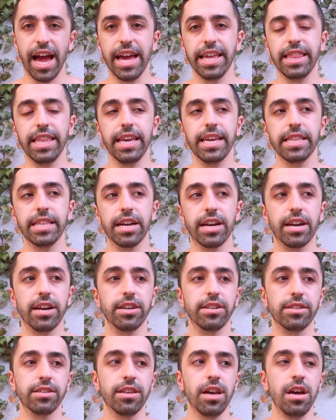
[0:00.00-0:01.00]
I think
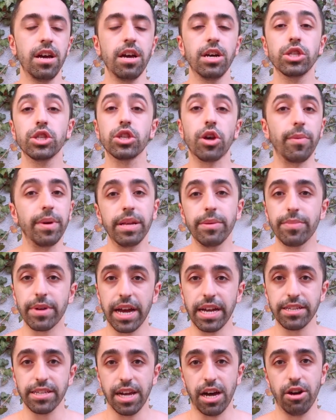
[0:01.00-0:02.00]
there's so many brands